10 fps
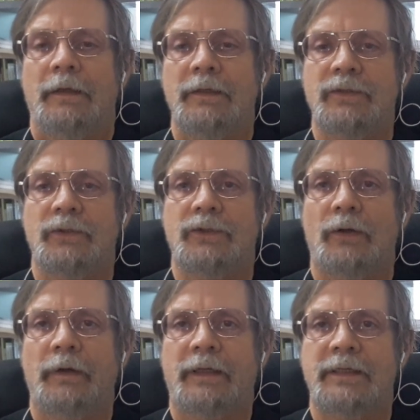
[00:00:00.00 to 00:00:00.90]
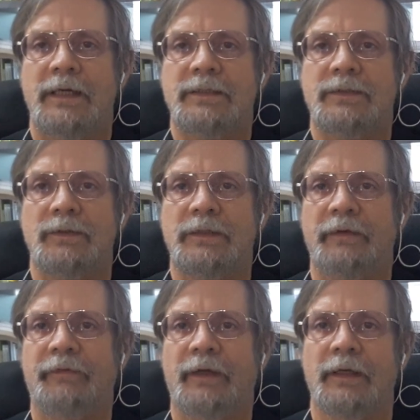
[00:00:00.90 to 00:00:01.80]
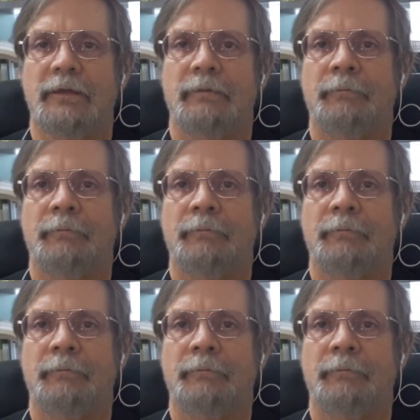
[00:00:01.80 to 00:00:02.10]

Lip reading: is your TOEIC test certificate.